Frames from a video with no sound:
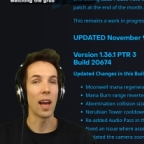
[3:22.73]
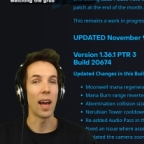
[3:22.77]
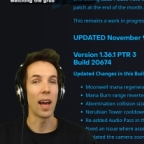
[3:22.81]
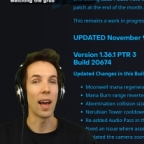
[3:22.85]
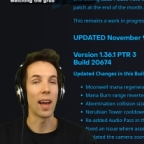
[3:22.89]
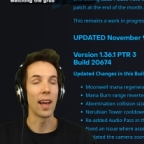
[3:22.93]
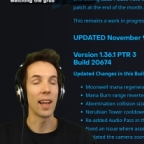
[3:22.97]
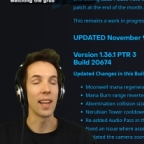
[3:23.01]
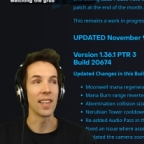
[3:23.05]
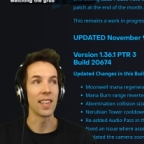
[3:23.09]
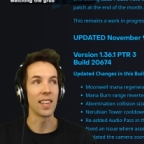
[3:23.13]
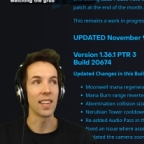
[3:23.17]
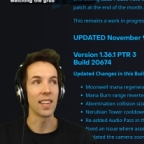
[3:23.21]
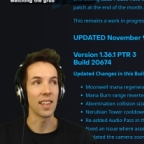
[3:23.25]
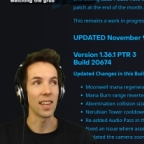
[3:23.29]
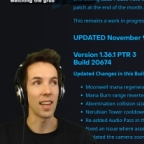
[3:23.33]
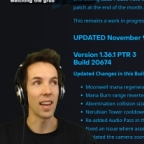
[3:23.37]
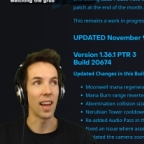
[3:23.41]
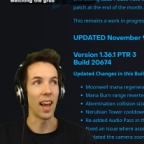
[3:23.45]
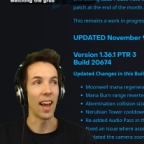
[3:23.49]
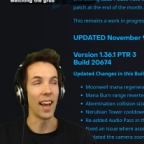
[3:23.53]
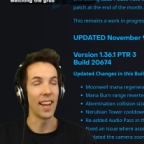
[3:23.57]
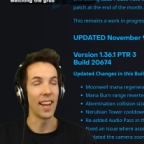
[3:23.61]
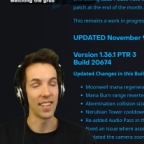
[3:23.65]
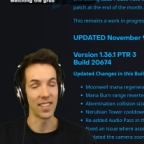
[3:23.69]
And
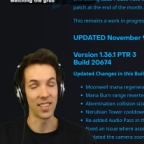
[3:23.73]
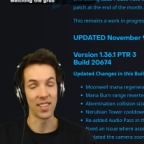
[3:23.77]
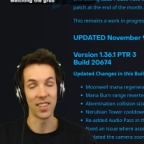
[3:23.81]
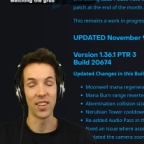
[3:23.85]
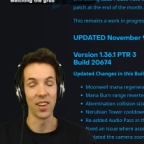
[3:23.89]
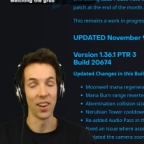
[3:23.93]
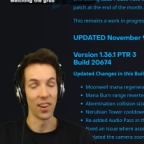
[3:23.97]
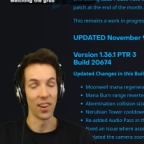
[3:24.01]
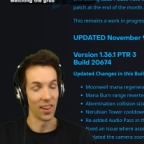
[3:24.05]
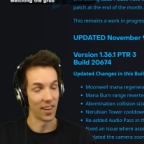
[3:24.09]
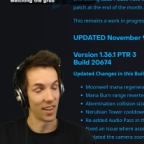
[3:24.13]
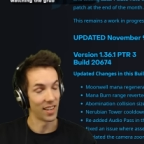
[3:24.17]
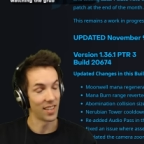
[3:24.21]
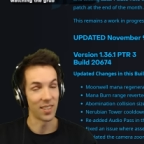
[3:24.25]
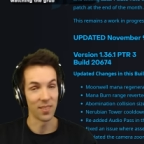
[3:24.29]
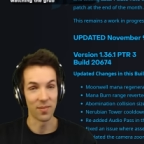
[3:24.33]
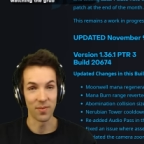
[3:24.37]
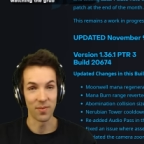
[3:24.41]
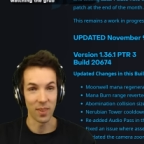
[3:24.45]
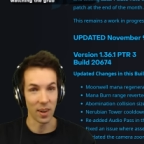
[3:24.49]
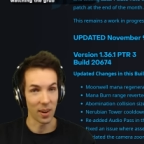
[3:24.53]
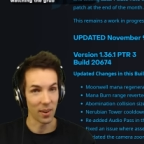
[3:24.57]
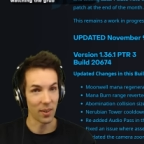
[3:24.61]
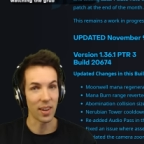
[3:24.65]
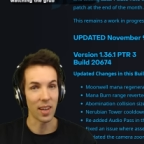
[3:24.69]
it's good. It's a
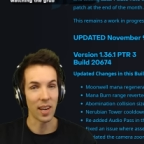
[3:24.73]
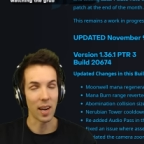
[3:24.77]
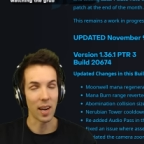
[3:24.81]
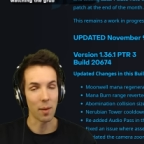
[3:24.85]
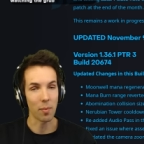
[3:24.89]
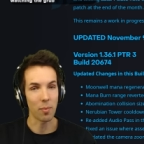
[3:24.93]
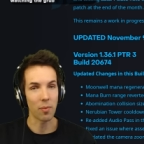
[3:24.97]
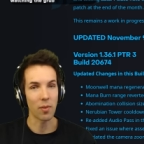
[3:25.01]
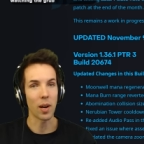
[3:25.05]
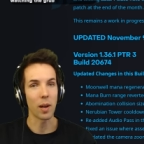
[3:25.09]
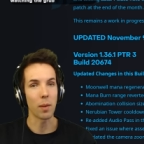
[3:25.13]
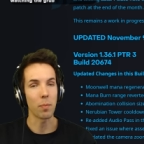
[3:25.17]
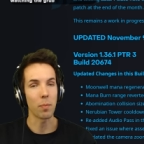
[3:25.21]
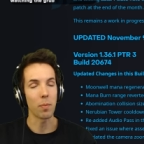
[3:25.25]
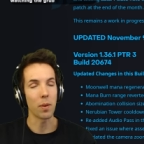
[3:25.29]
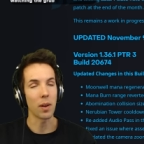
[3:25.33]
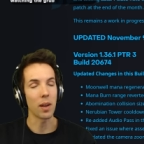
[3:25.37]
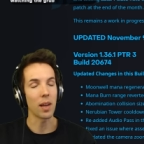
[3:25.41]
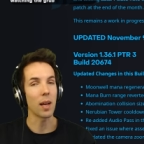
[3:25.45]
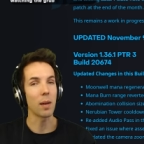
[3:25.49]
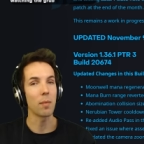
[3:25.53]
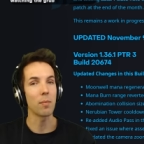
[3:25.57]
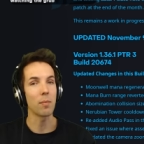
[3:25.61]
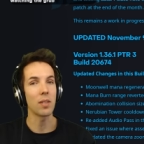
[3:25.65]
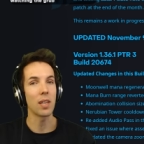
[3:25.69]
very good upgrade, but it
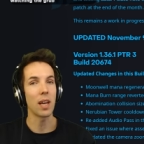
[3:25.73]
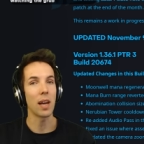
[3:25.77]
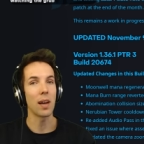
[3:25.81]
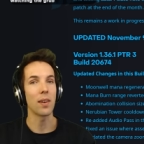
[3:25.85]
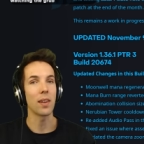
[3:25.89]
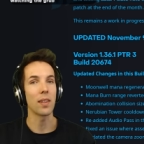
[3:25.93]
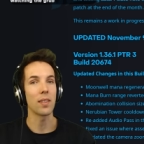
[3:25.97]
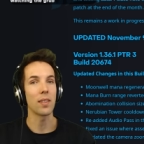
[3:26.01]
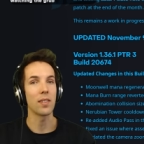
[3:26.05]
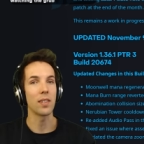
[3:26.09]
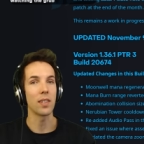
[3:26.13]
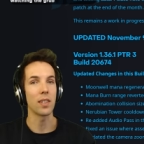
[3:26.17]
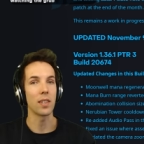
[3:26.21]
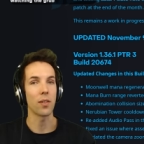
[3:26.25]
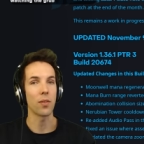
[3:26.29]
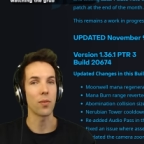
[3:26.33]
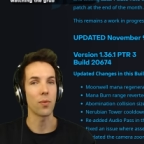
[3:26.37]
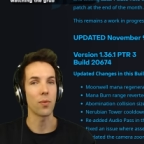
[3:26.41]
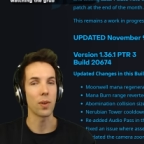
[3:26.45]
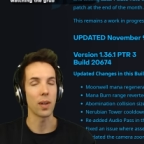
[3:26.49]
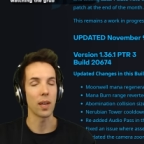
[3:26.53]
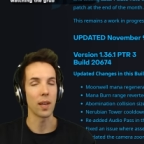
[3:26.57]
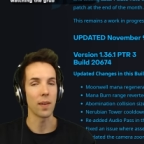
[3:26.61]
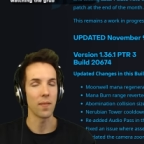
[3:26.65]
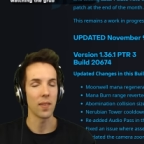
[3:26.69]
comes out at tier
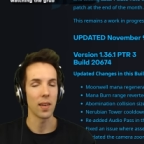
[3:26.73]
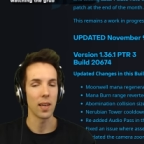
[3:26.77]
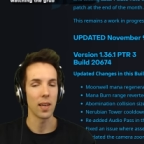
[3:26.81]
3.